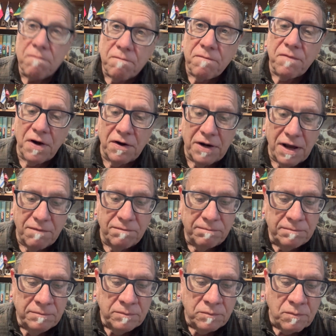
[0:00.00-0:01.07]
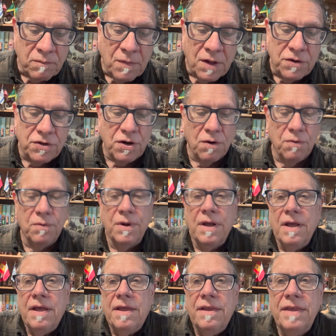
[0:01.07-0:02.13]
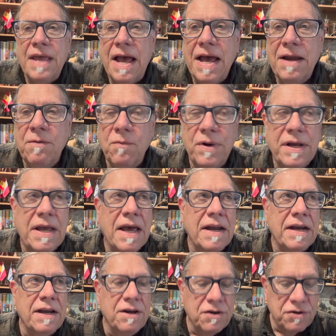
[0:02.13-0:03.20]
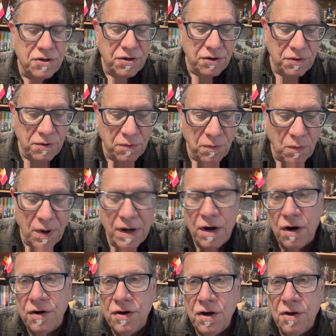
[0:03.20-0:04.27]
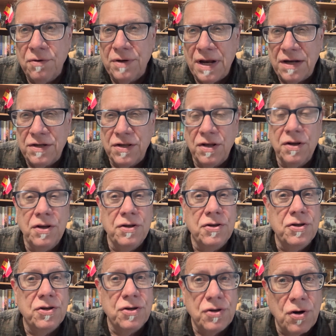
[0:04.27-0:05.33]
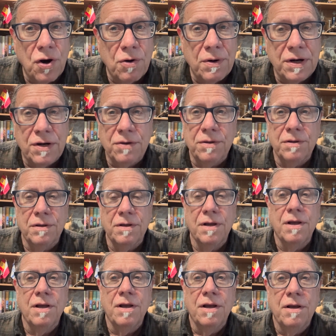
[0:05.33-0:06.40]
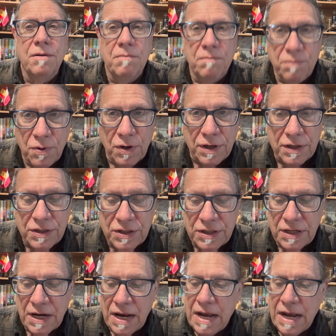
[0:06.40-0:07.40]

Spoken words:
Fair enough. So then we get into what are known as the historical books.